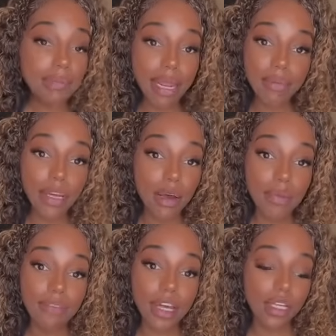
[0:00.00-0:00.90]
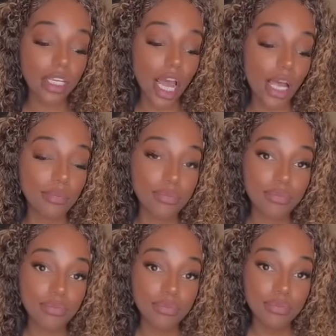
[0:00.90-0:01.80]
I wish somebody would call me fucking dumb.
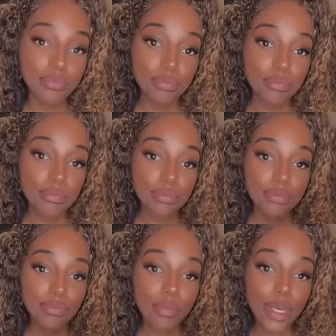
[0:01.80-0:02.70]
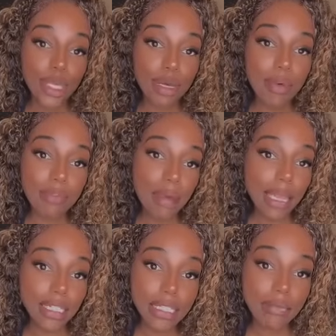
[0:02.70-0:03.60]
And your
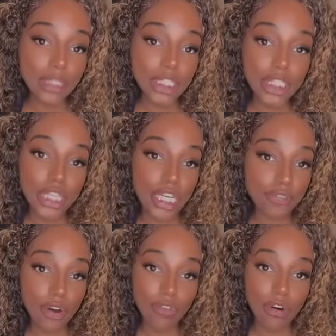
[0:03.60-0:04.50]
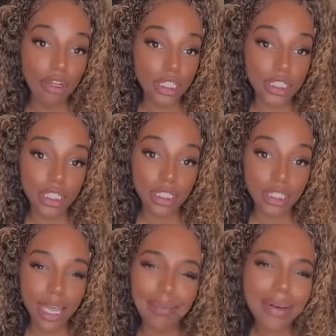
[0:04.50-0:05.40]
mother probably didn't stay with your cheating ass for over all these
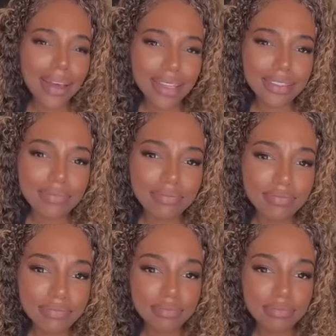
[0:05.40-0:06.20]
years. Like, what?